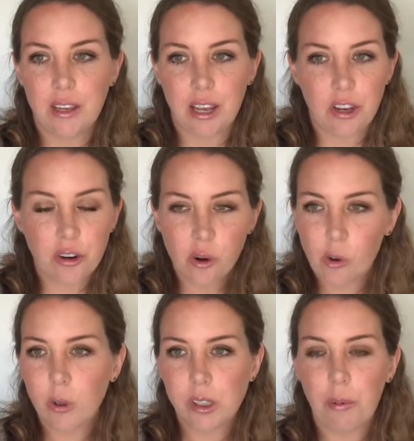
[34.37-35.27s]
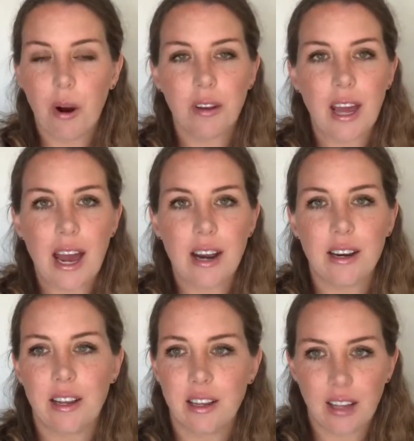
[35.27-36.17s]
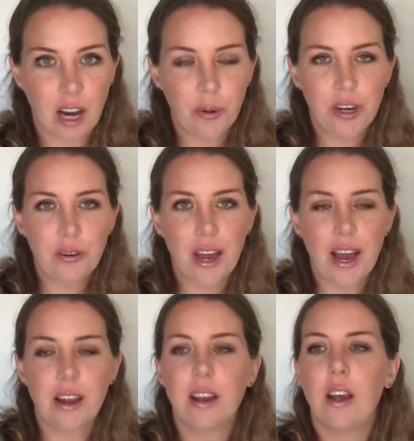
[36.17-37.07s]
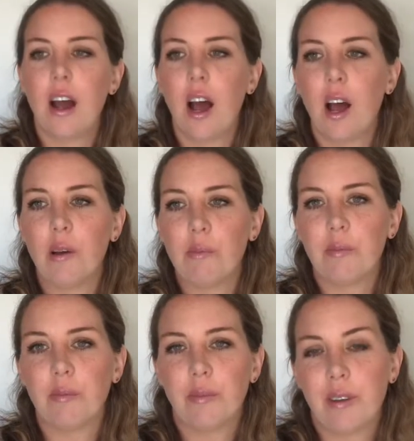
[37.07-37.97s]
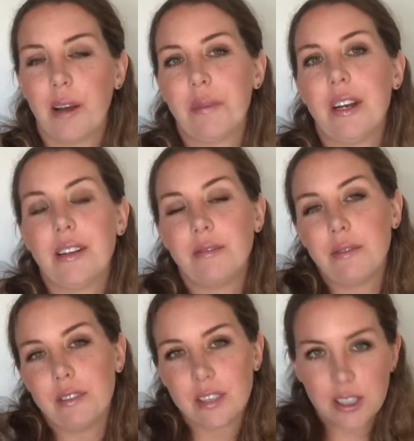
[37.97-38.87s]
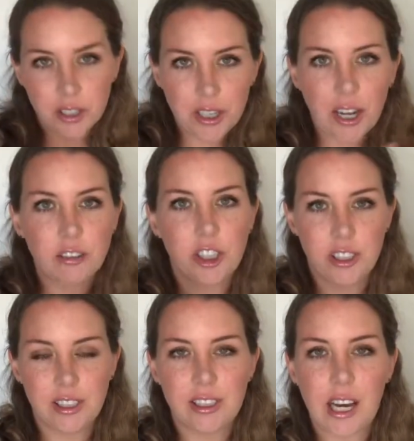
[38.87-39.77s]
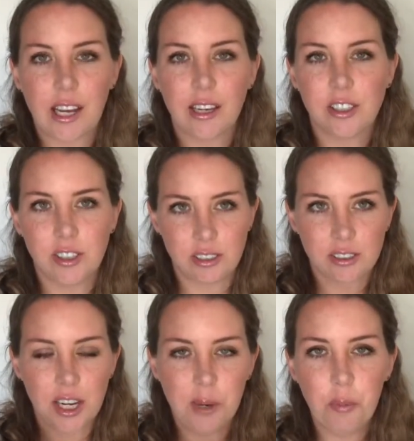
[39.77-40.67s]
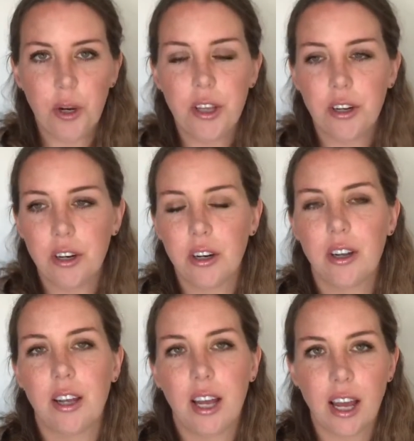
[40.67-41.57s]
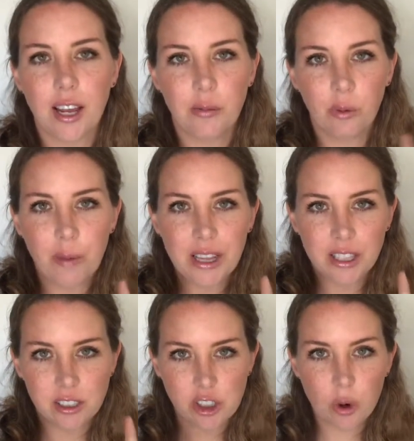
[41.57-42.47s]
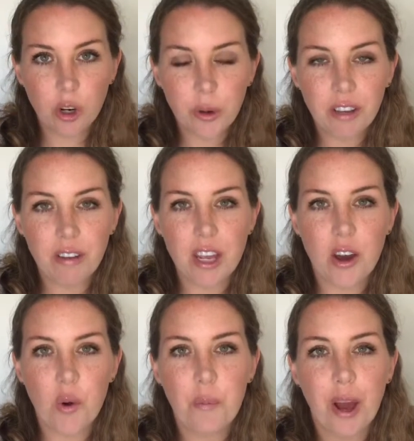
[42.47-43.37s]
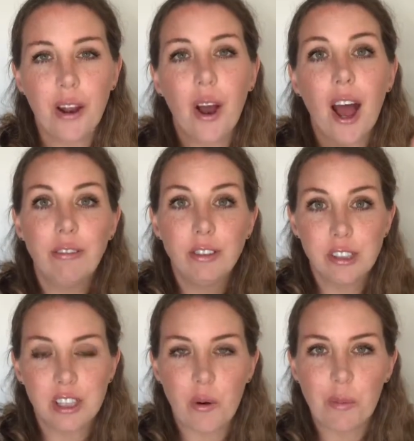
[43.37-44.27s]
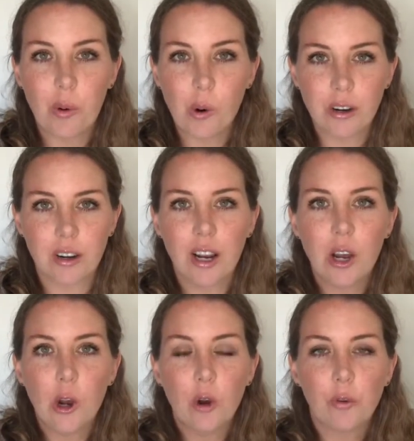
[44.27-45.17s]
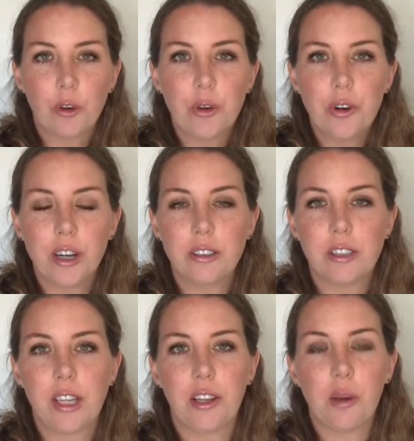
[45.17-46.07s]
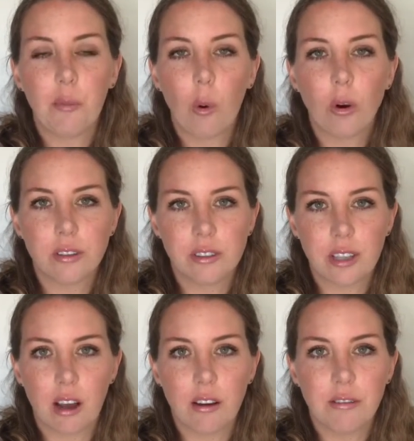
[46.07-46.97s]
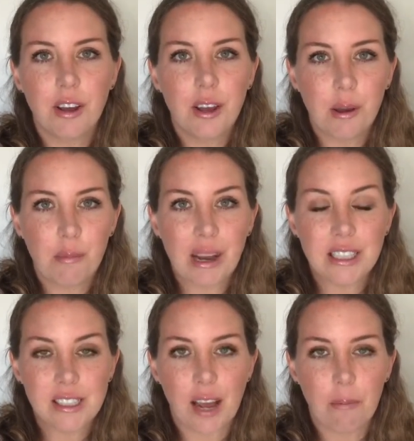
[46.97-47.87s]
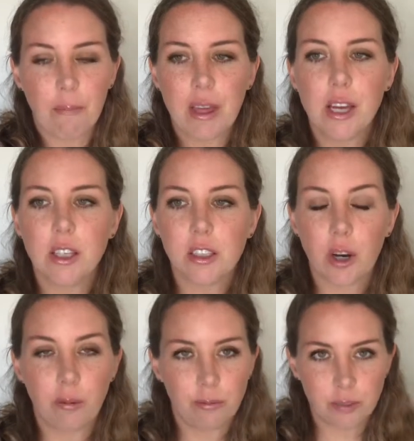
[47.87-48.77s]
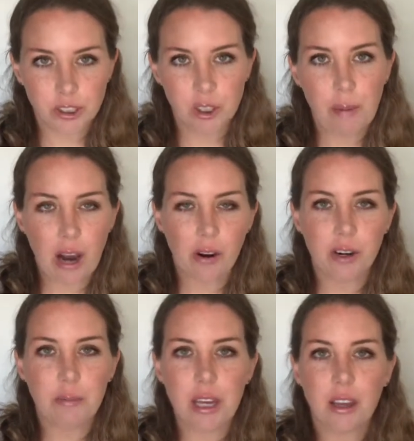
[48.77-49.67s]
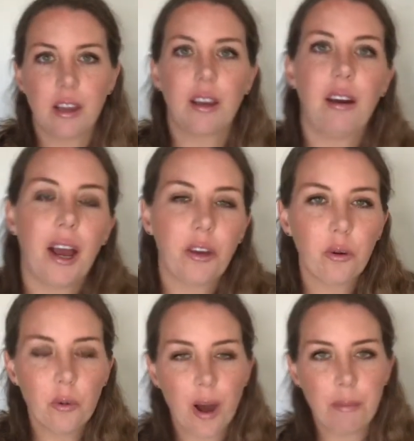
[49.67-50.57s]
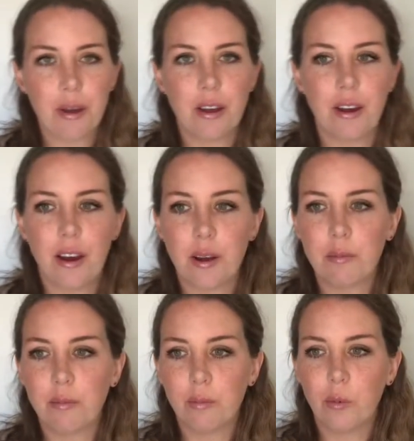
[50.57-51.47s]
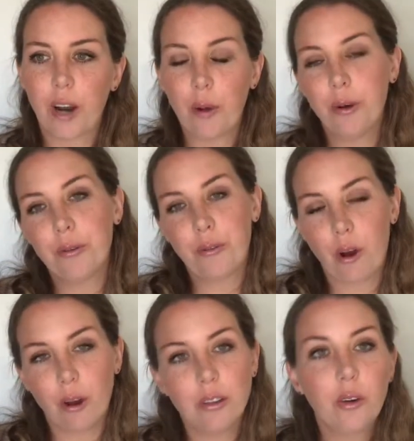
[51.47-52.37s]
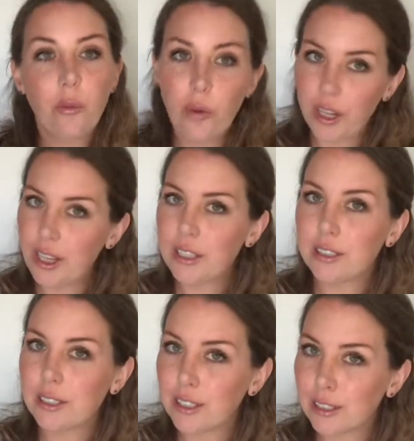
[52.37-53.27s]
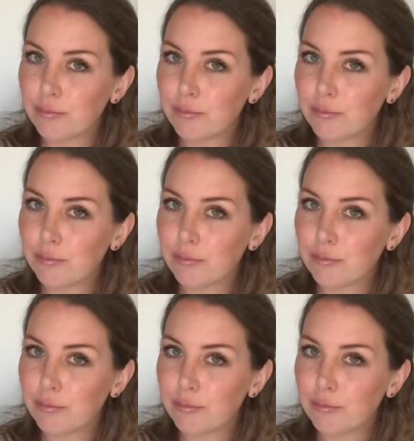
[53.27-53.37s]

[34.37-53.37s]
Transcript: and you know goals are part of that. How do I do that? I'm gonna slow you down just a second, just take a breather, and we'll make this a short, quick video, but ever so important for you to understand the importance of mindset. So just a little background on me. I grew up what I would have called a realist,